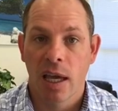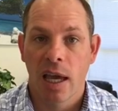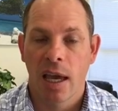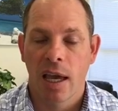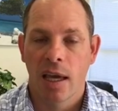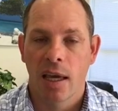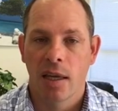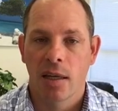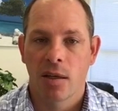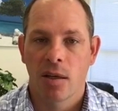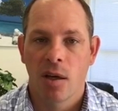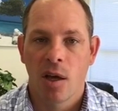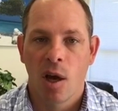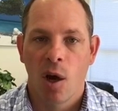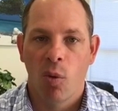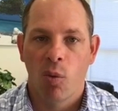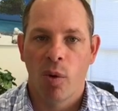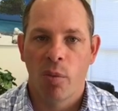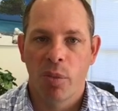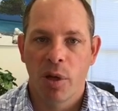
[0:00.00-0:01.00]
And
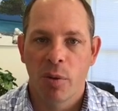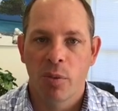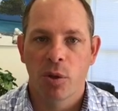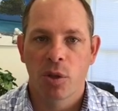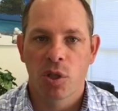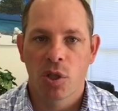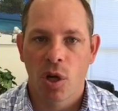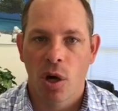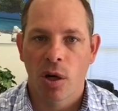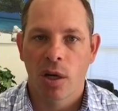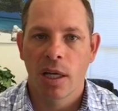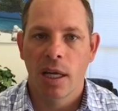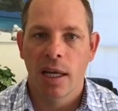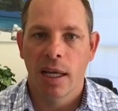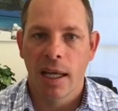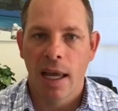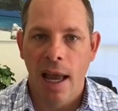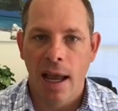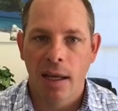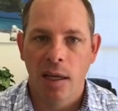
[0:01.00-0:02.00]
when people start
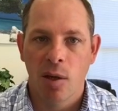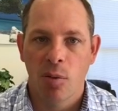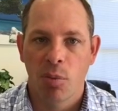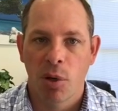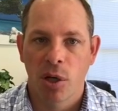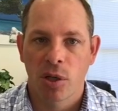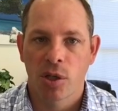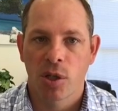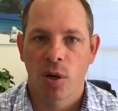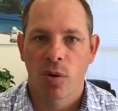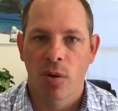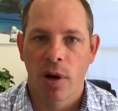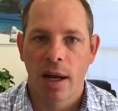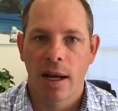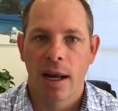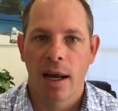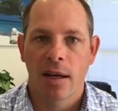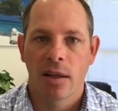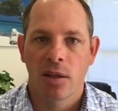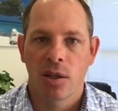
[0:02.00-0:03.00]
getting acupuncture
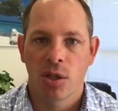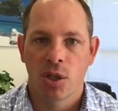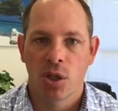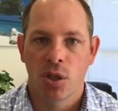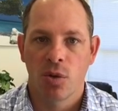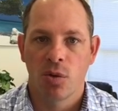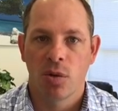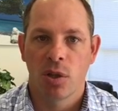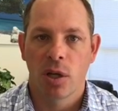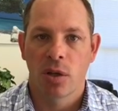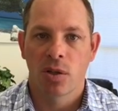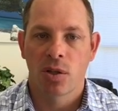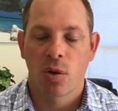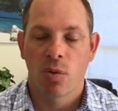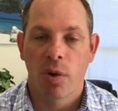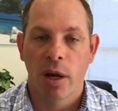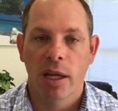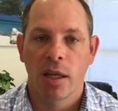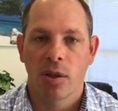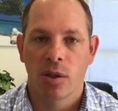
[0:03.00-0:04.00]
right out of the chute, there's a
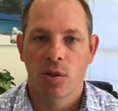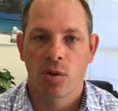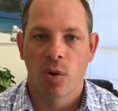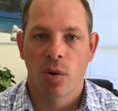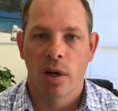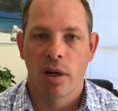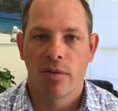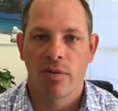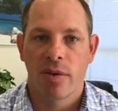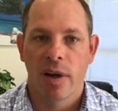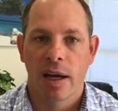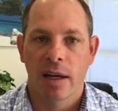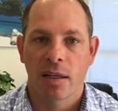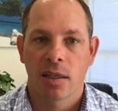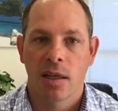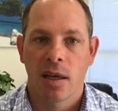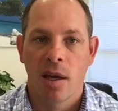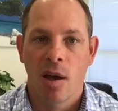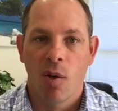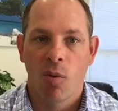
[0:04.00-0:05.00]
regulatory
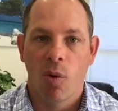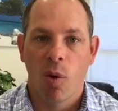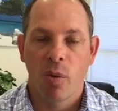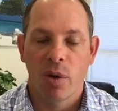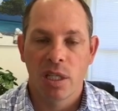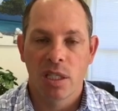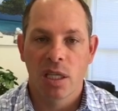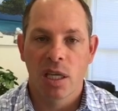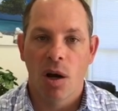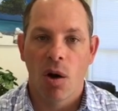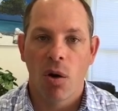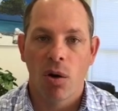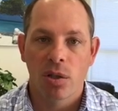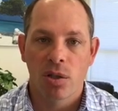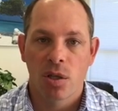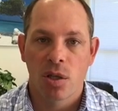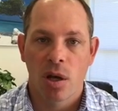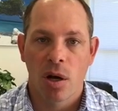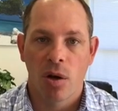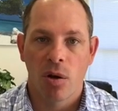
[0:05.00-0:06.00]
effect. What we see
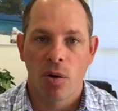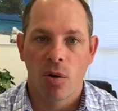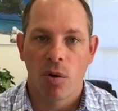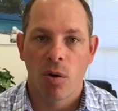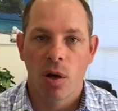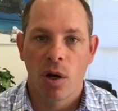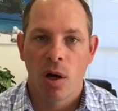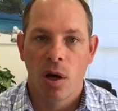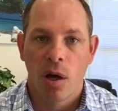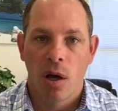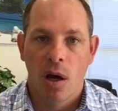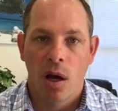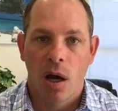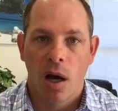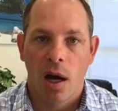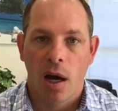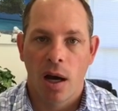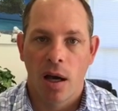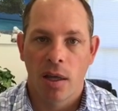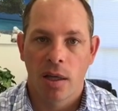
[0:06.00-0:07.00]
also,
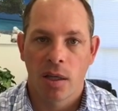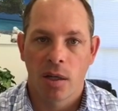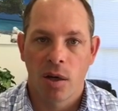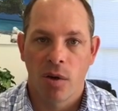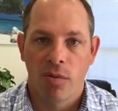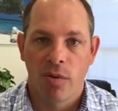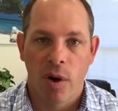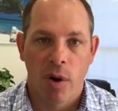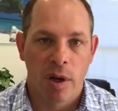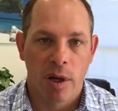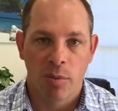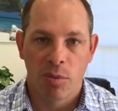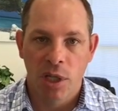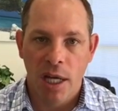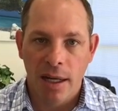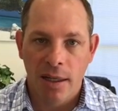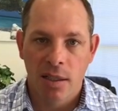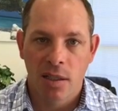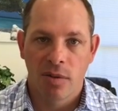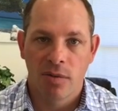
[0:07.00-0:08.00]
very
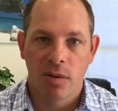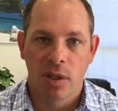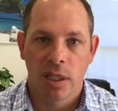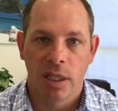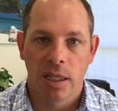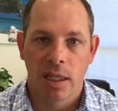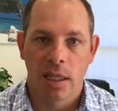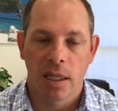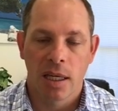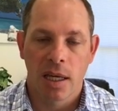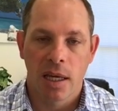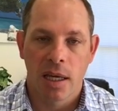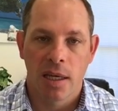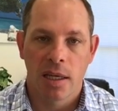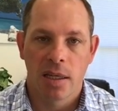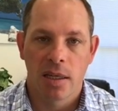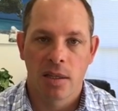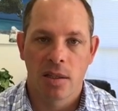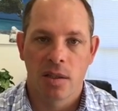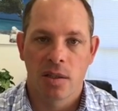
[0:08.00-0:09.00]
objectively,
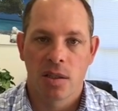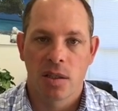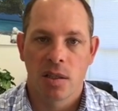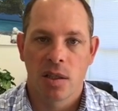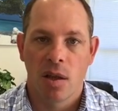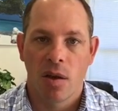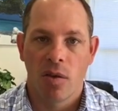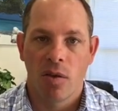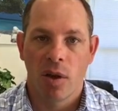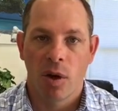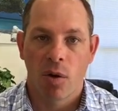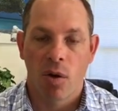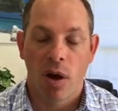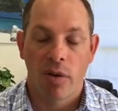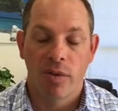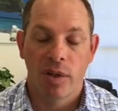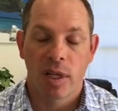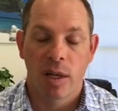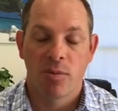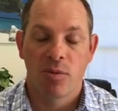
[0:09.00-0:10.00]
is there are
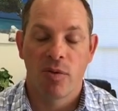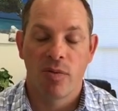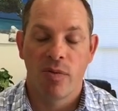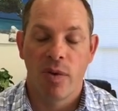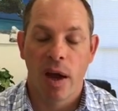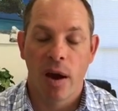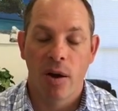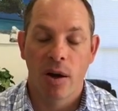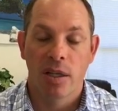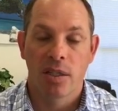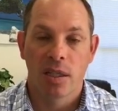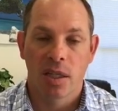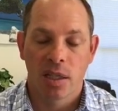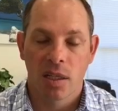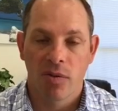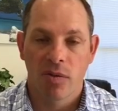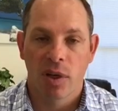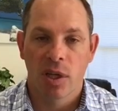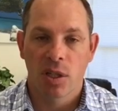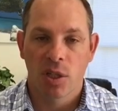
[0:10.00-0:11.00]
oftentimes very
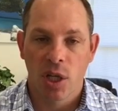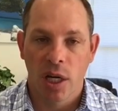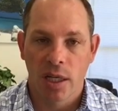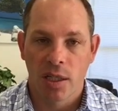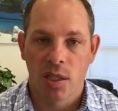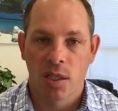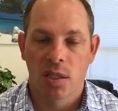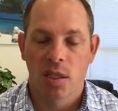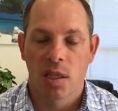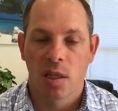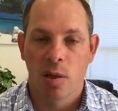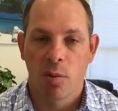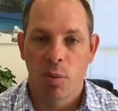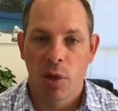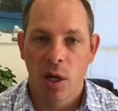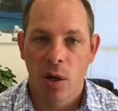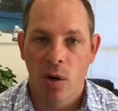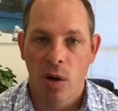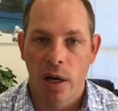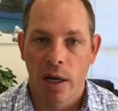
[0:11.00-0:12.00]
significant changes in the
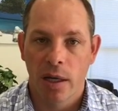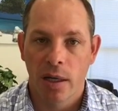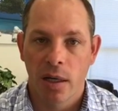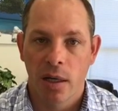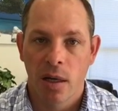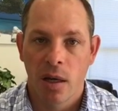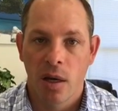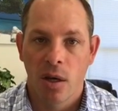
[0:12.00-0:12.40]
period.